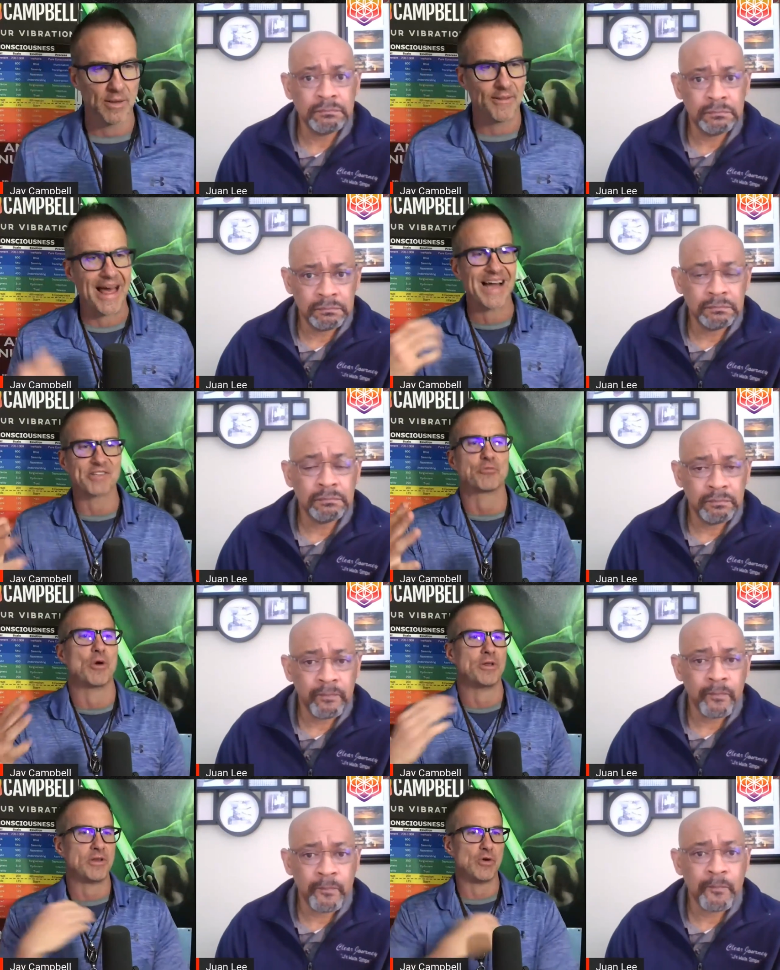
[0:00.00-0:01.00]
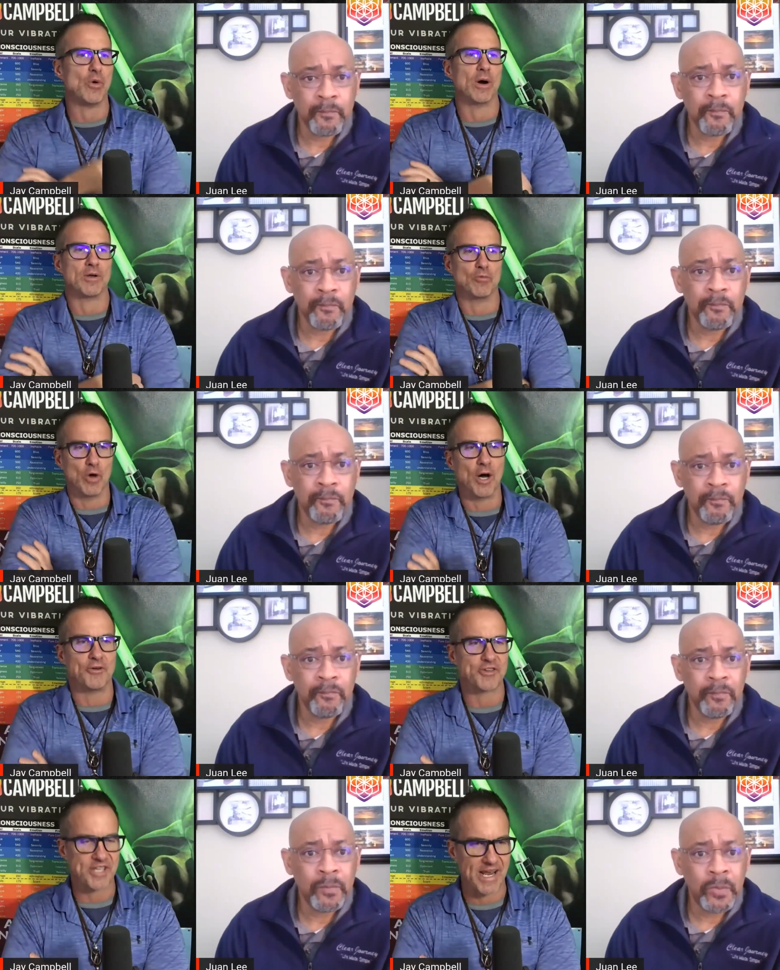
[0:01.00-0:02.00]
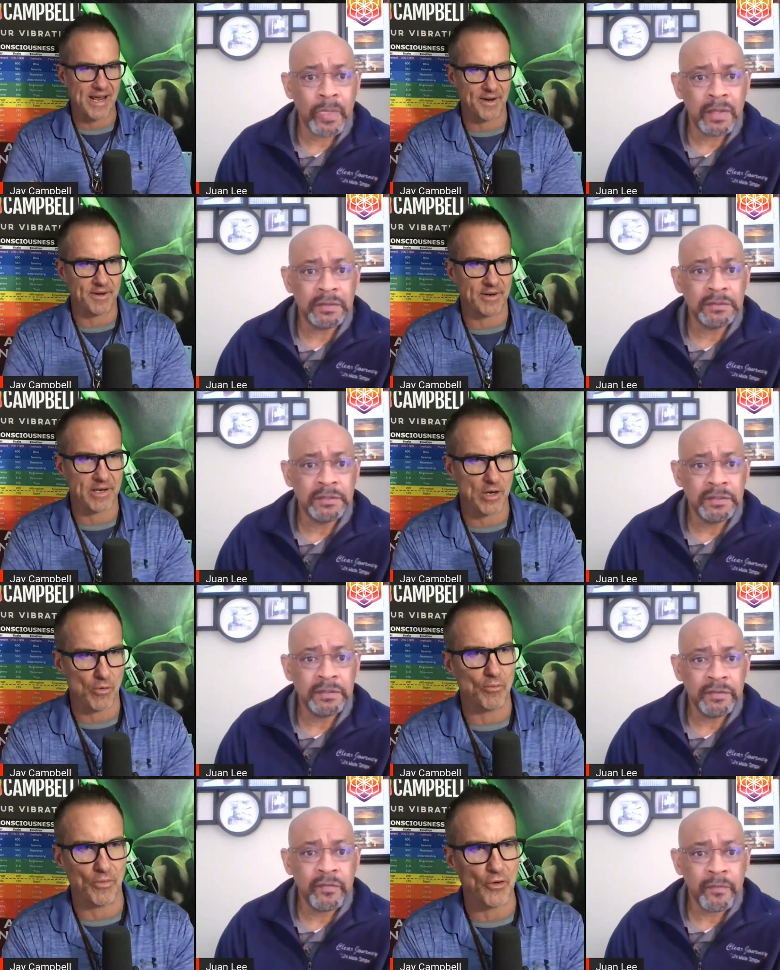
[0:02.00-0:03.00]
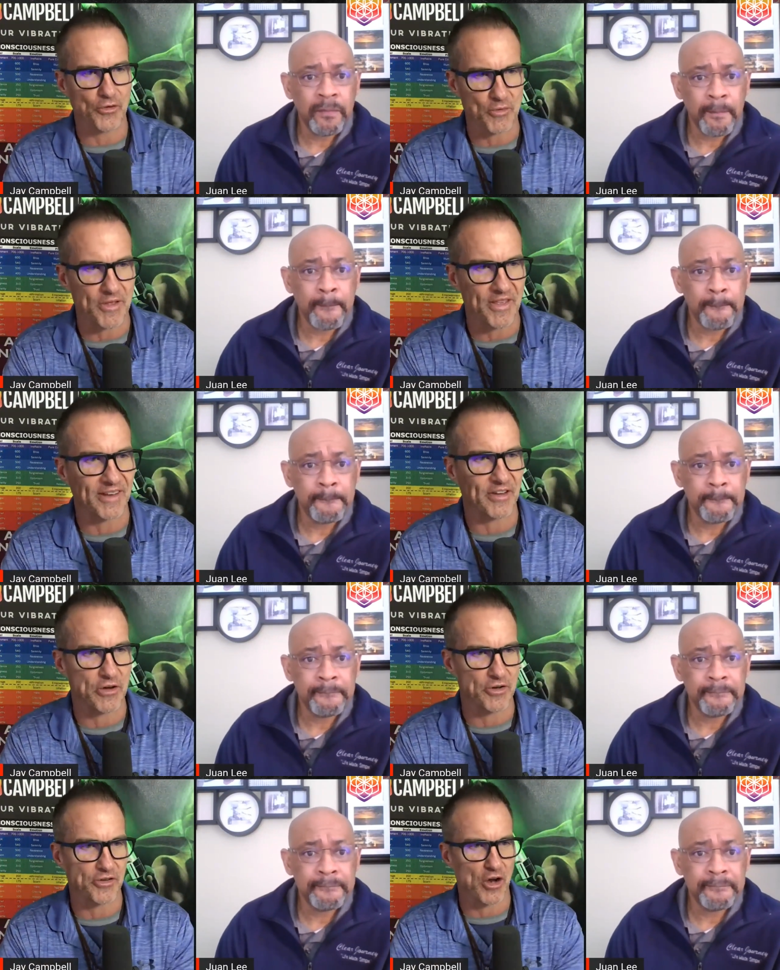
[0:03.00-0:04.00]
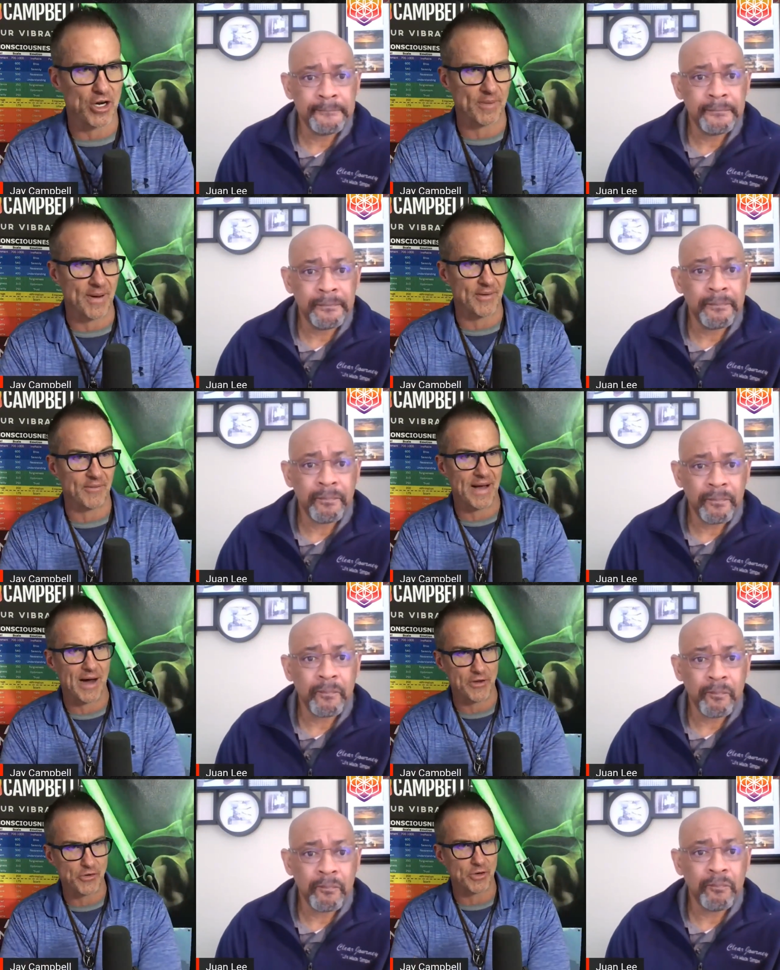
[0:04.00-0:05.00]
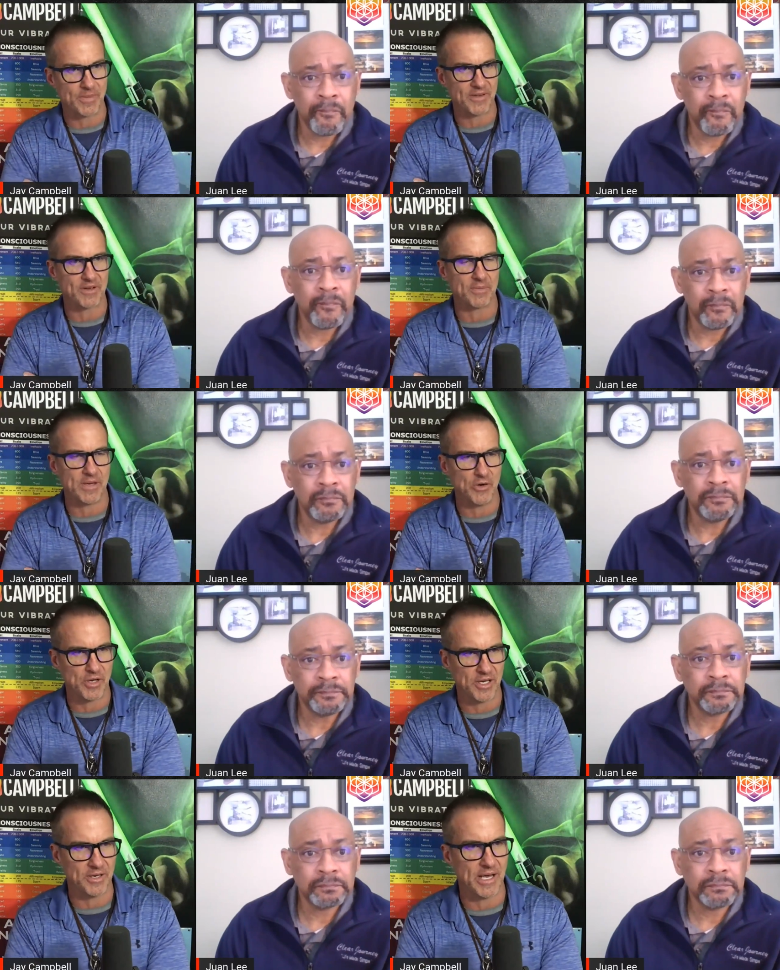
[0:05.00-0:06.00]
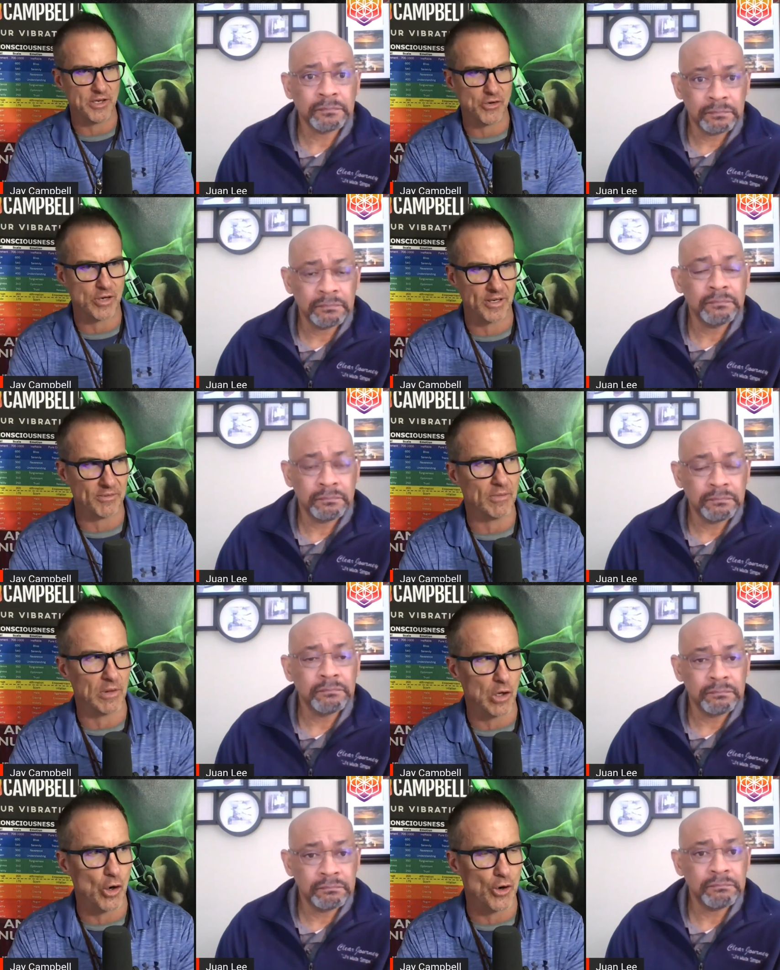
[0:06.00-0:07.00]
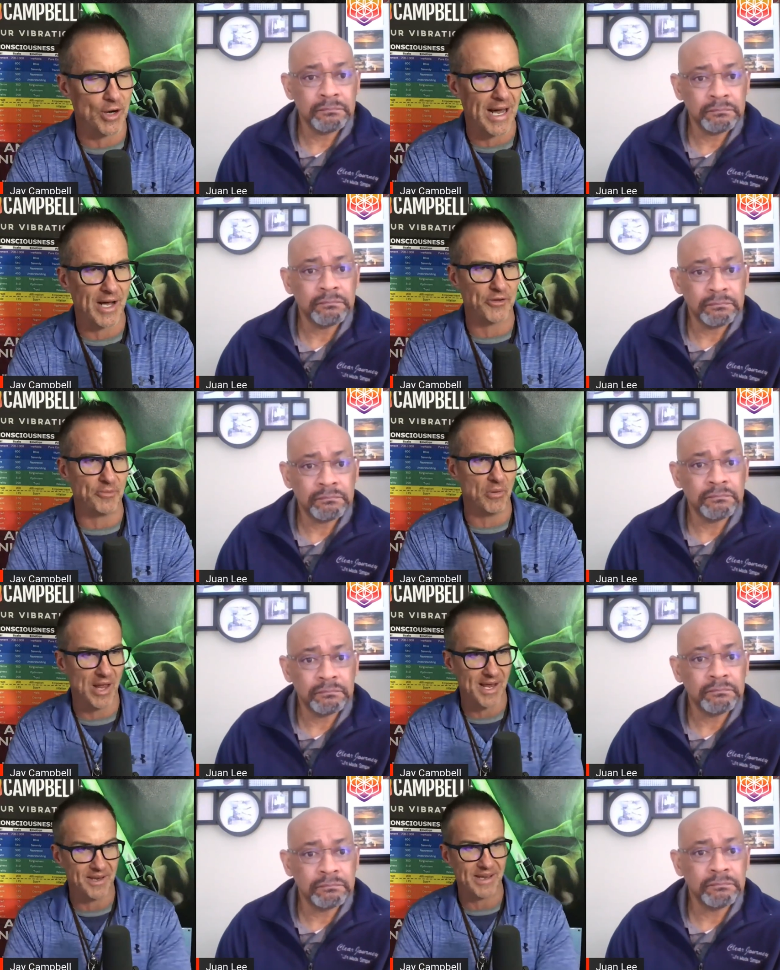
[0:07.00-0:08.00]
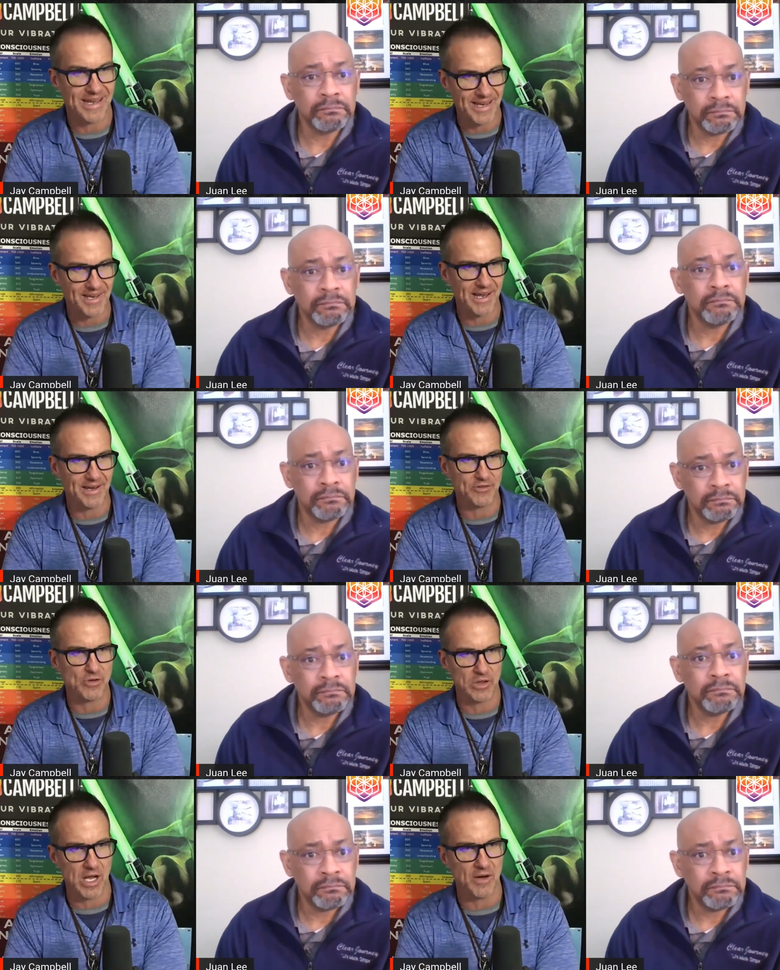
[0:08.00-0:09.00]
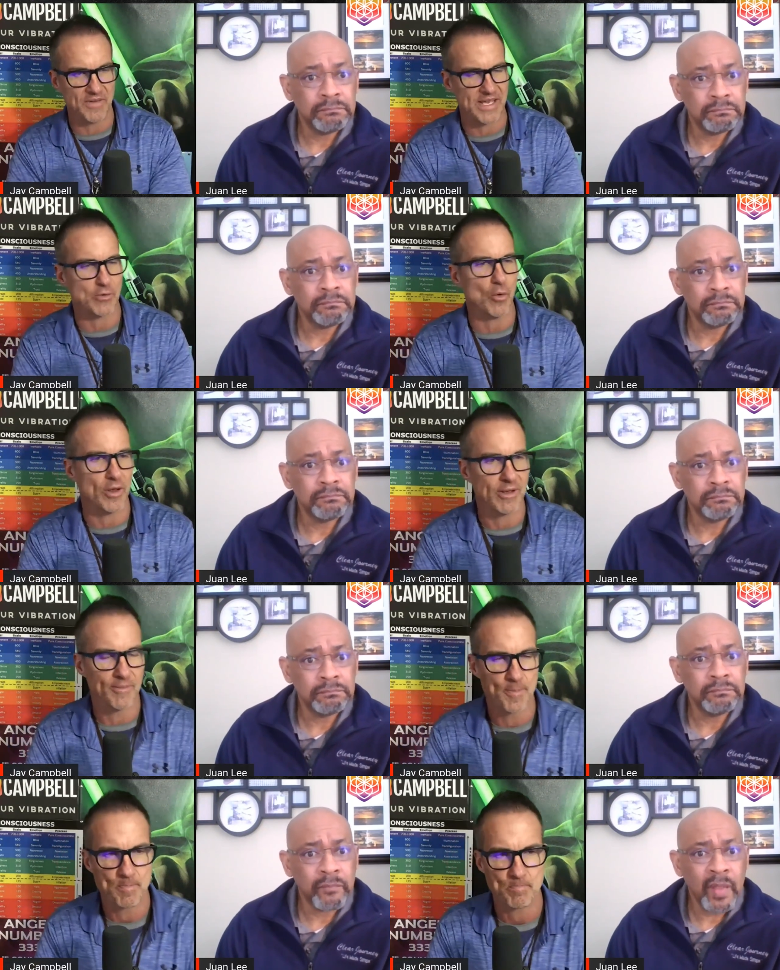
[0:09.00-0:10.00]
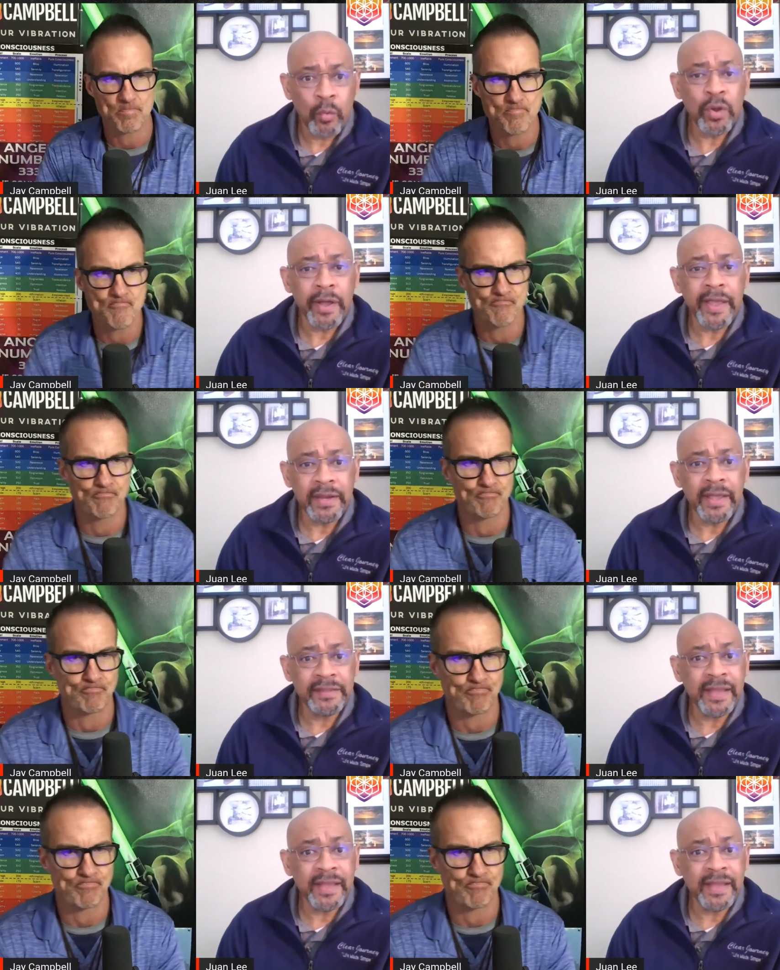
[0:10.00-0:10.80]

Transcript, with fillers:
Speaker 1: that's when you will understand, you know, those three things that you're just talking about of how you can be the chameleon and you can learn how to blend in and love equally.
Speaker 2: Well, and